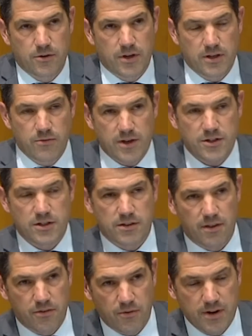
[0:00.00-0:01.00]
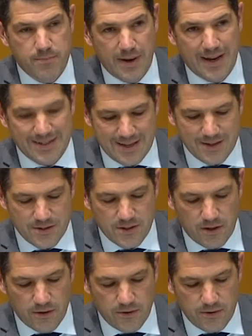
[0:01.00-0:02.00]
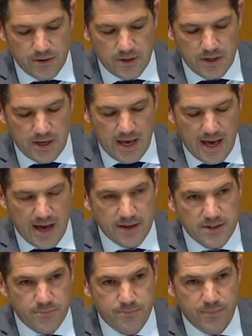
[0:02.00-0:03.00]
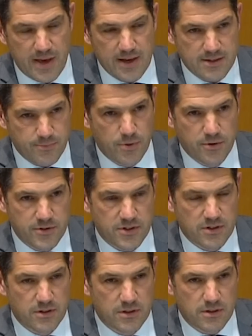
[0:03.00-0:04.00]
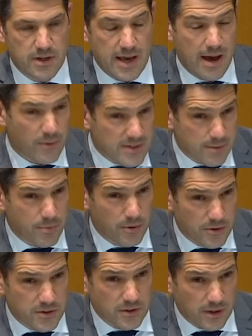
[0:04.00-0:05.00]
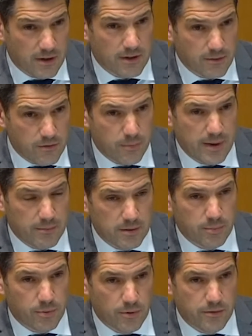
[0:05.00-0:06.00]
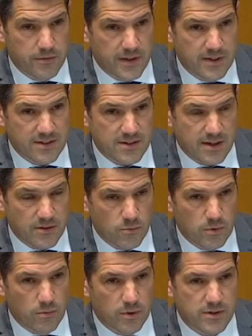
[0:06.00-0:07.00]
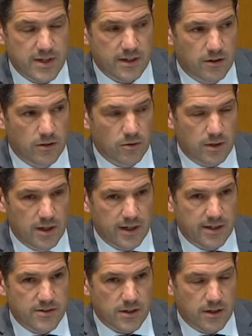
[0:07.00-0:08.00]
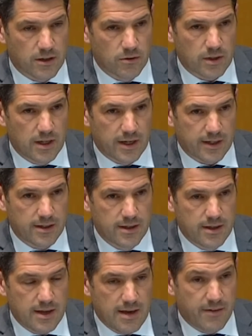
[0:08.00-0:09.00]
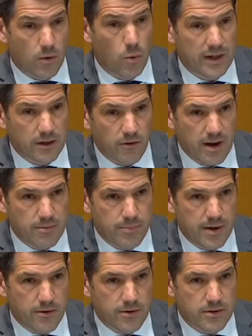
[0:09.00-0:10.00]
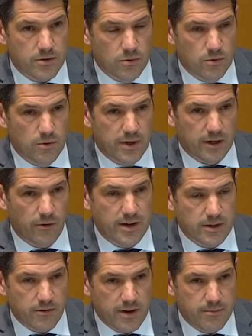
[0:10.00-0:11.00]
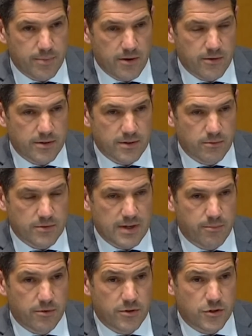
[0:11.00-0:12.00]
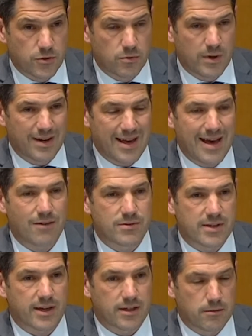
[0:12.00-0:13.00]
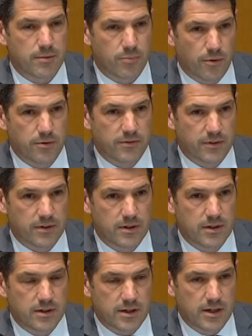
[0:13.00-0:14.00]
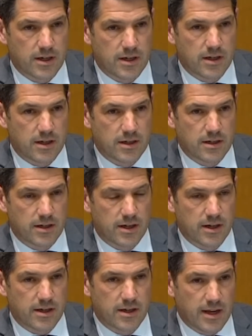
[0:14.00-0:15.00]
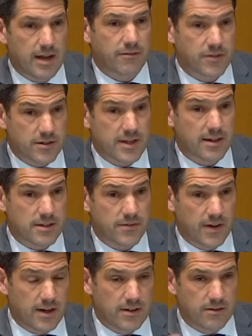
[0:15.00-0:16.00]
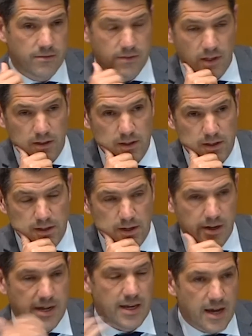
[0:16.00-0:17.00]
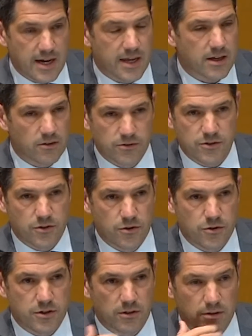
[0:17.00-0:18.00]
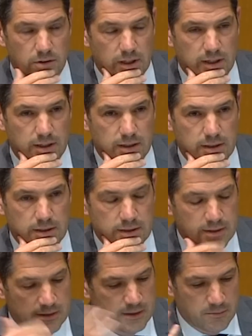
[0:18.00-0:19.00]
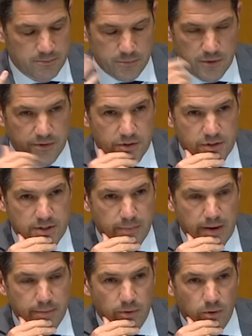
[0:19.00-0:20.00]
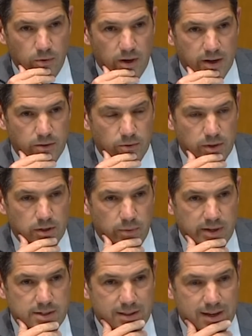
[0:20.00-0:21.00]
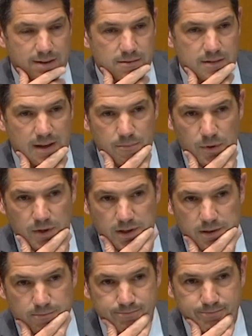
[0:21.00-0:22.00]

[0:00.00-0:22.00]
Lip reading: in relation to the three-part test, though, how is a person going to ever be able to prove their descent? What is that going to look like? Is it going to look like having one grandparent or a great-grandparent that was Aboriginal, and how is that going to be proven in enough to satisfy the, you know, any constitutional provisions that may be required in order to enter that body?